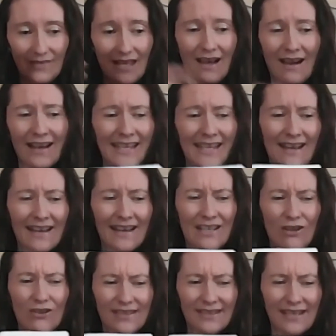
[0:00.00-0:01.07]
I
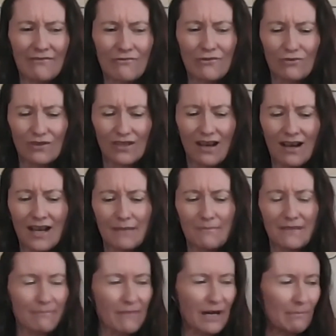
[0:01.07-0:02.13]
got several
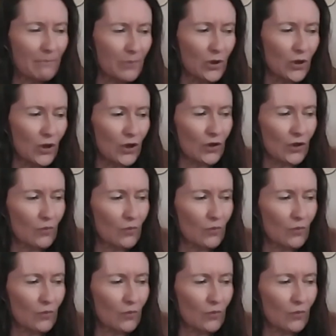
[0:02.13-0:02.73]
times my book